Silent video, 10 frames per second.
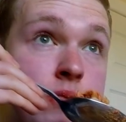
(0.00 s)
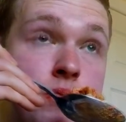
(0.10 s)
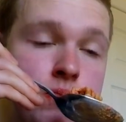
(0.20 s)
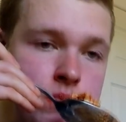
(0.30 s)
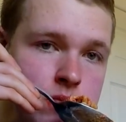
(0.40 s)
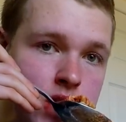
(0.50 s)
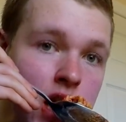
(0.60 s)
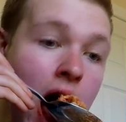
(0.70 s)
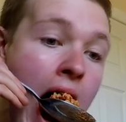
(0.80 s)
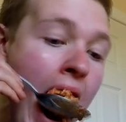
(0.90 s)
Alright, so I'm going to
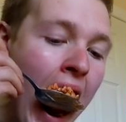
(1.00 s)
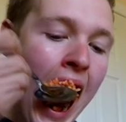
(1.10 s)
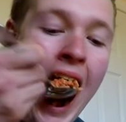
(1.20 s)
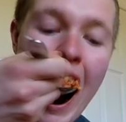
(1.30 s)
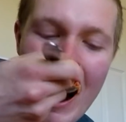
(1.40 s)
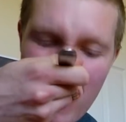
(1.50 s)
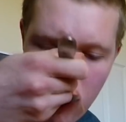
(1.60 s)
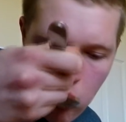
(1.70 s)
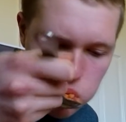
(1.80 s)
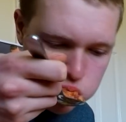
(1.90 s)
join you guys for a
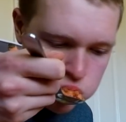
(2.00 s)
commentary on